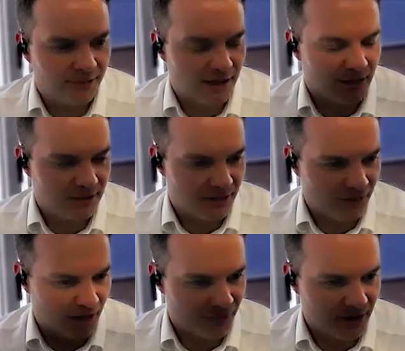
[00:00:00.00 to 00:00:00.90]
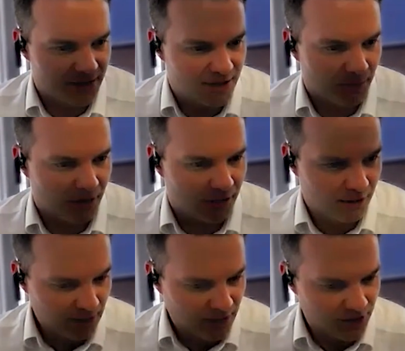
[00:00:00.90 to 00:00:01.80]
They, they've got a very similar
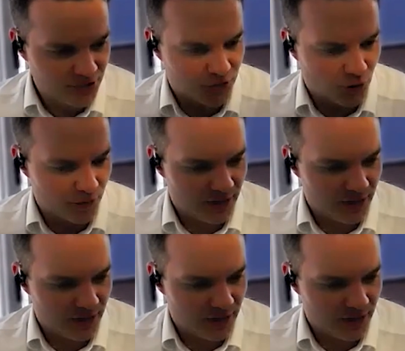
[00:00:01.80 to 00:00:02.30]
story.